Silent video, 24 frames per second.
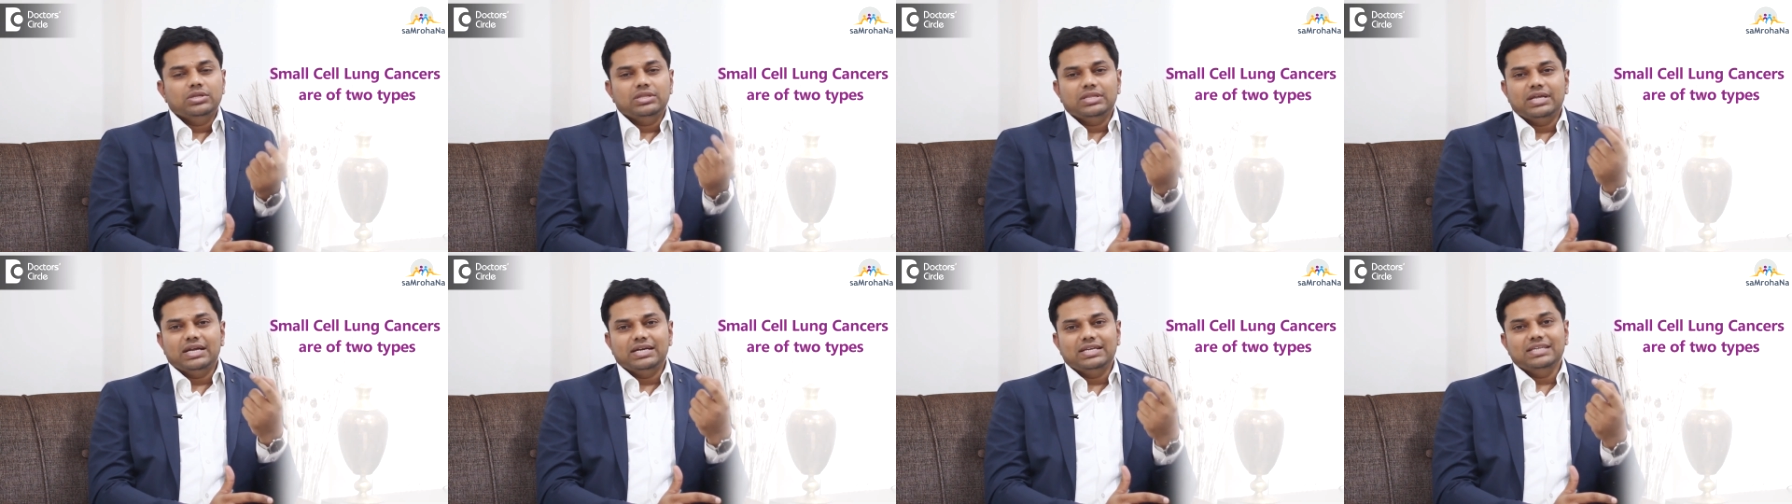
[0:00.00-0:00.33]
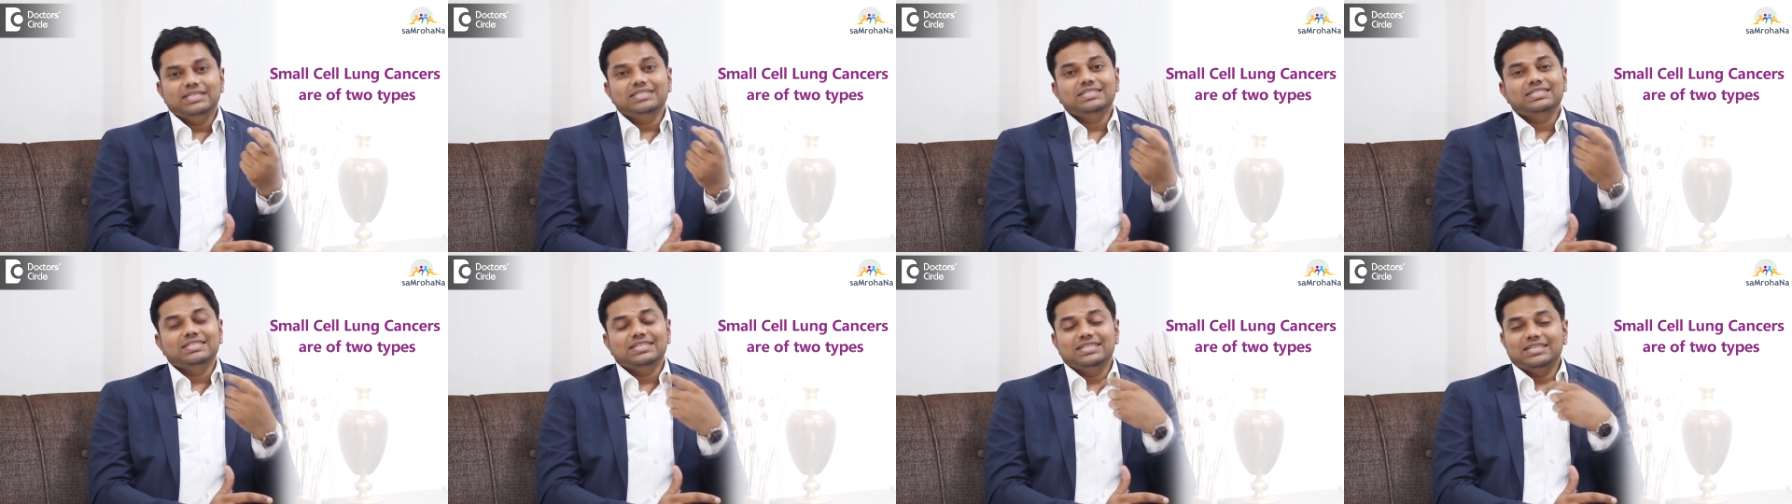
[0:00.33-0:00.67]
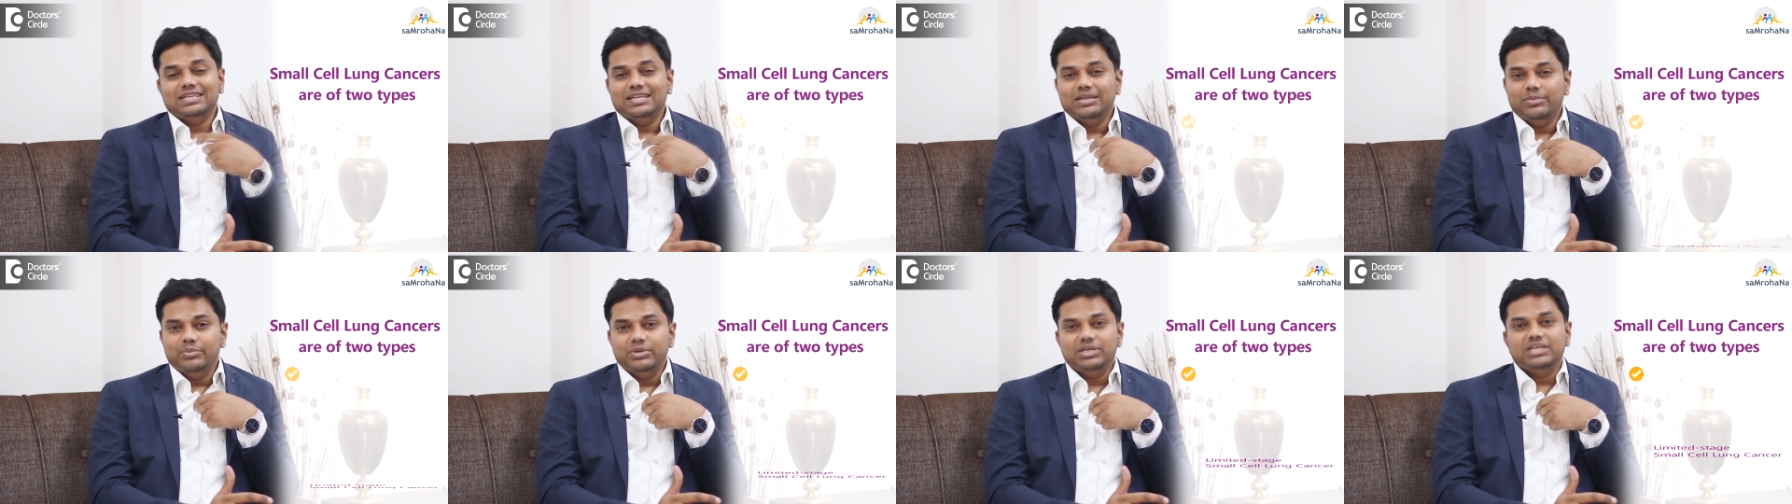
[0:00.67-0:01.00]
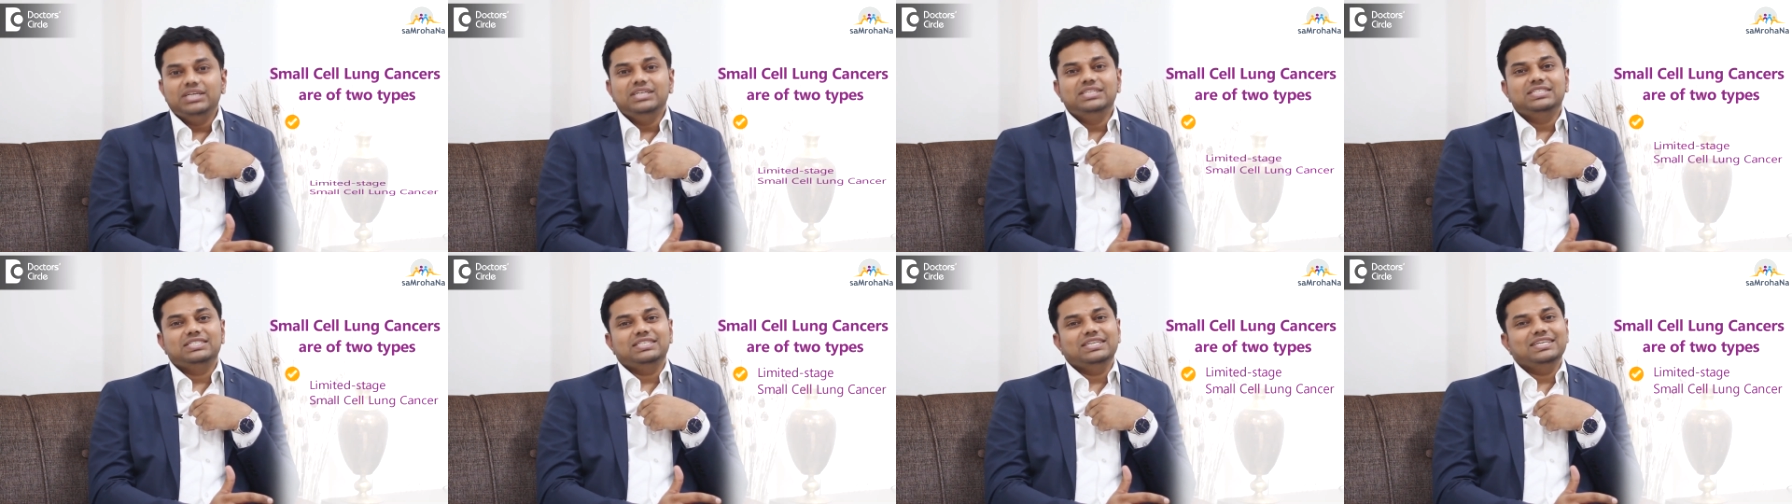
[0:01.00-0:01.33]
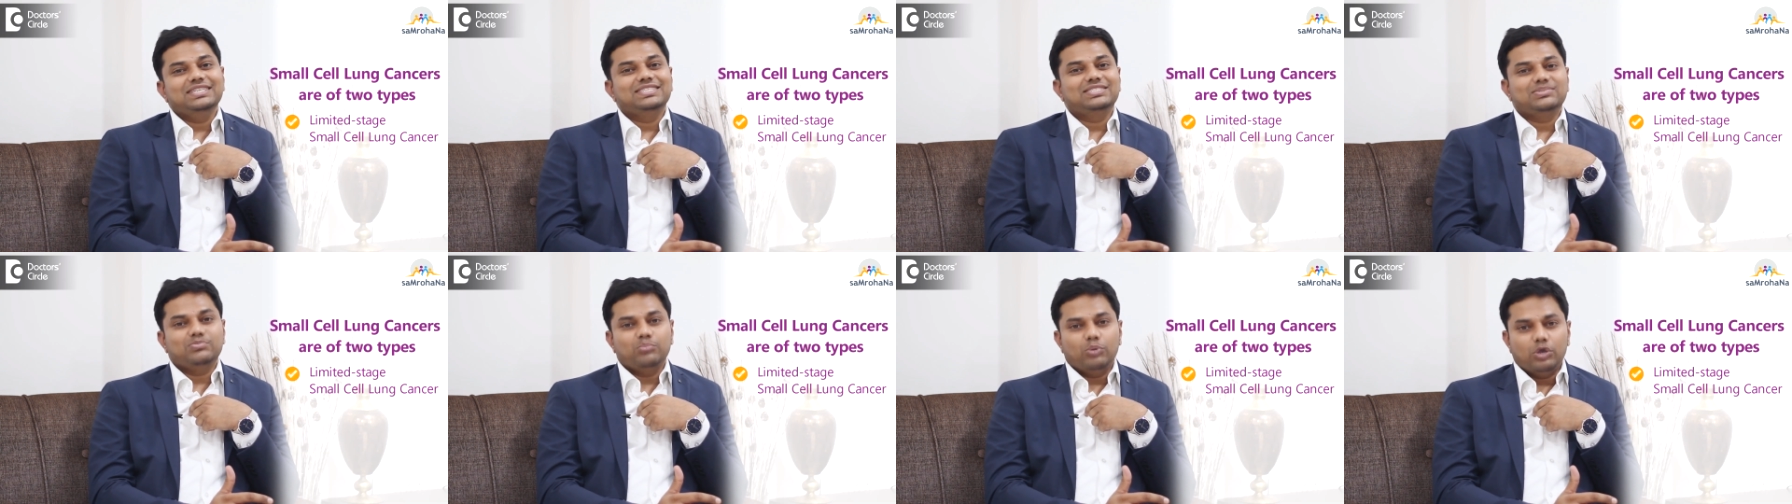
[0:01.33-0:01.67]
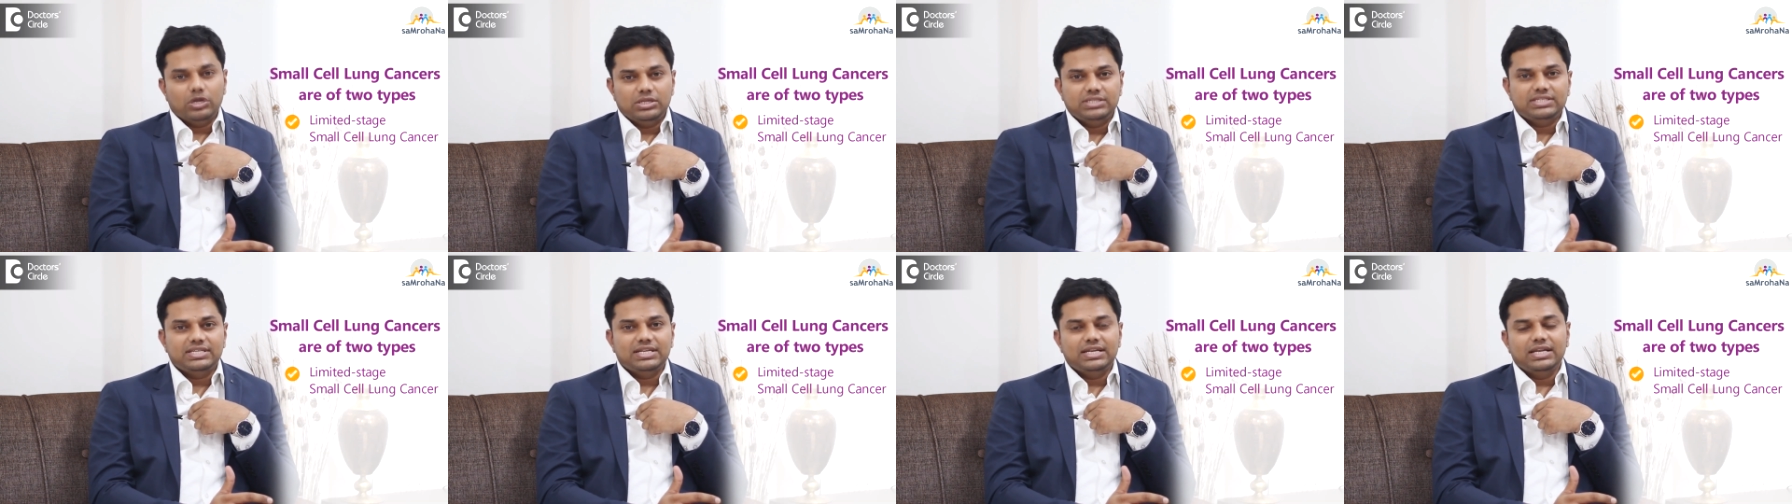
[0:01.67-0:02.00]
that is limited stage
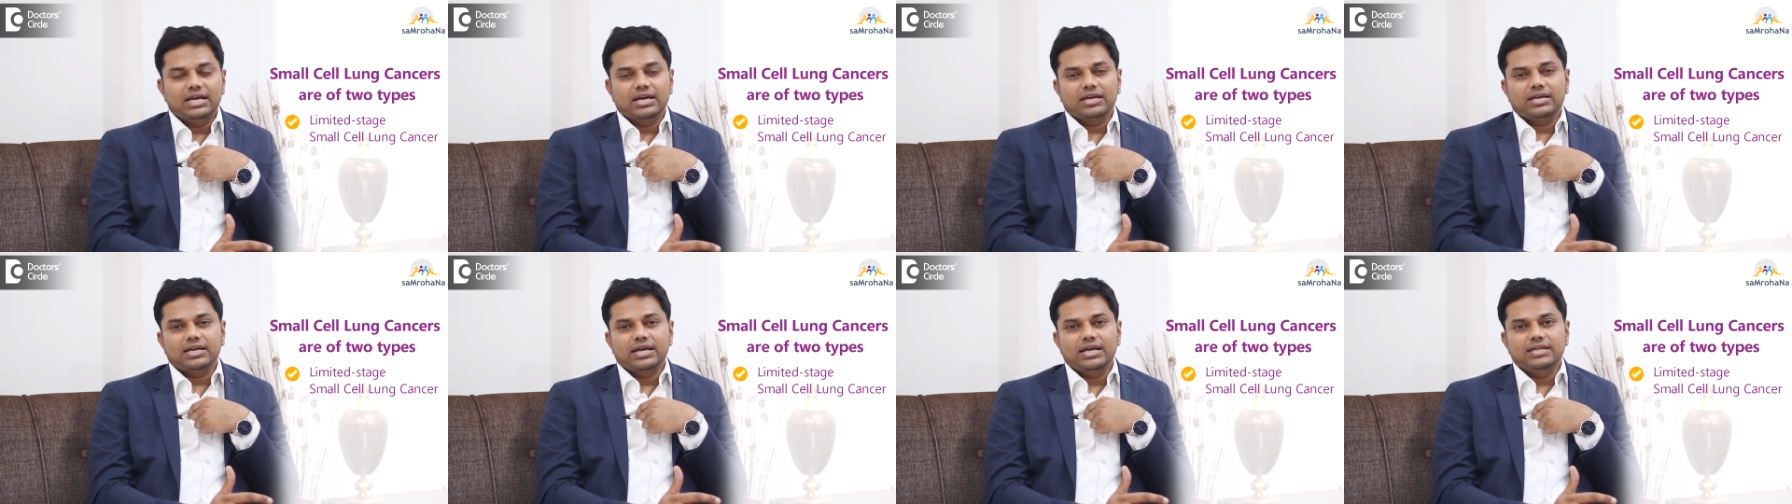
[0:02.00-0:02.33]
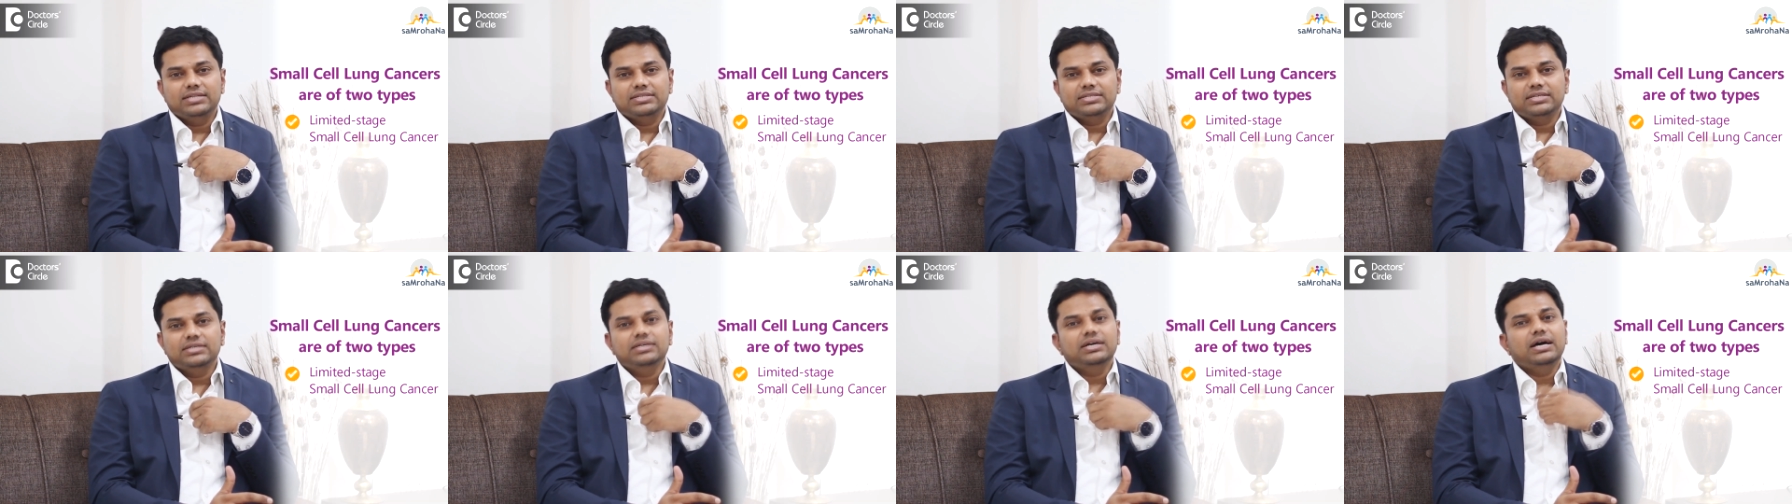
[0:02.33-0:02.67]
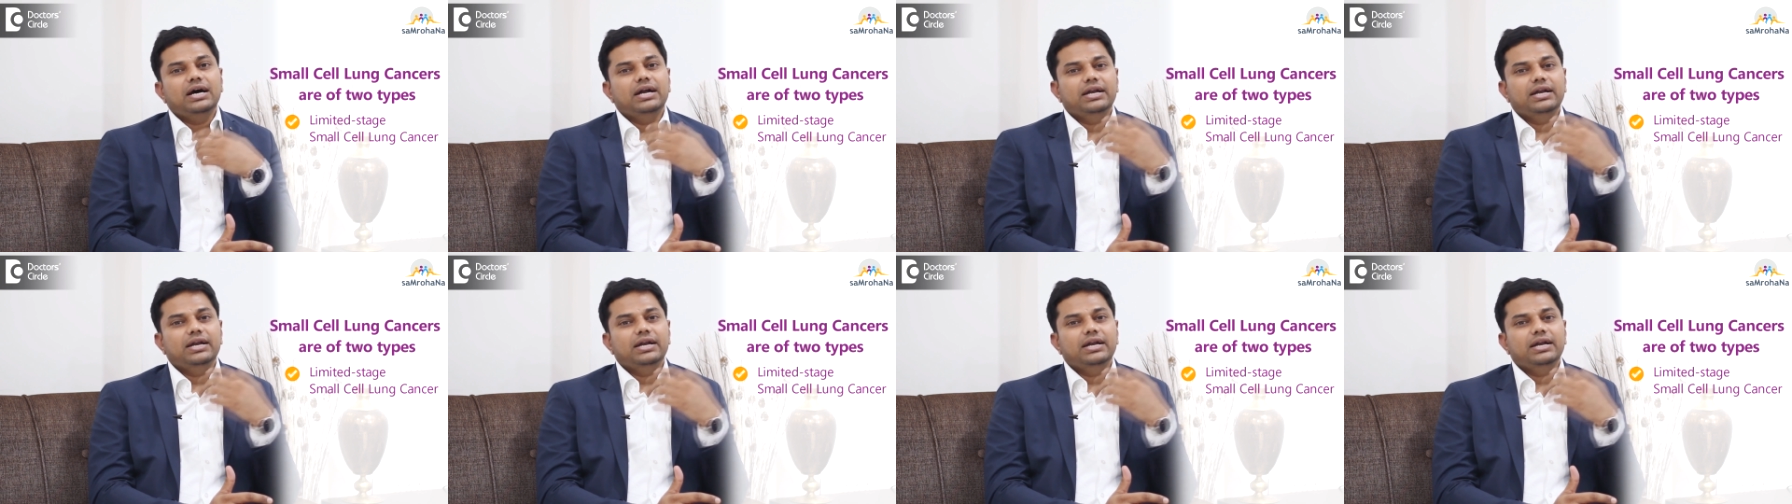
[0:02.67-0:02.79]
small cell lung cancer